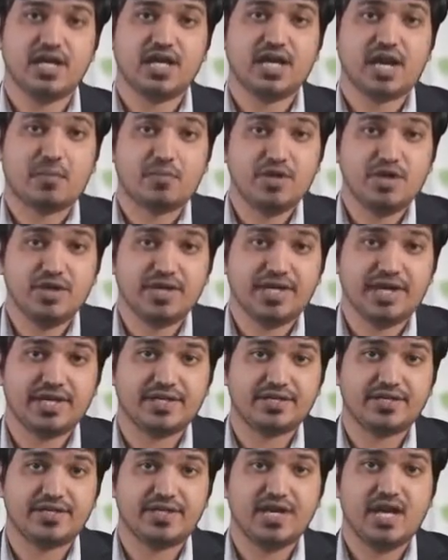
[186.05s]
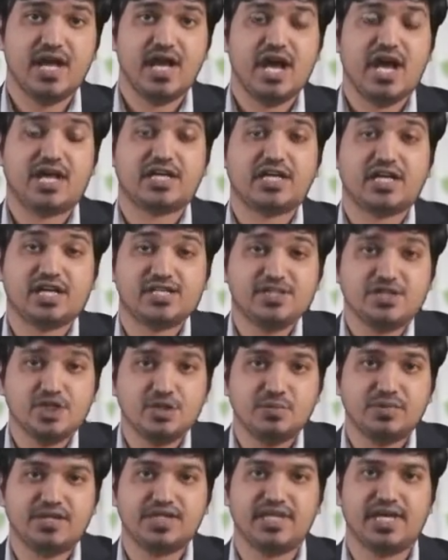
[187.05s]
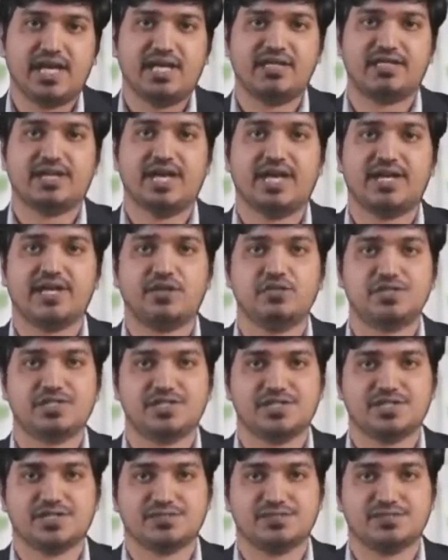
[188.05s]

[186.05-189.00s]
communicated, and consumed in the healthcare ecosystem.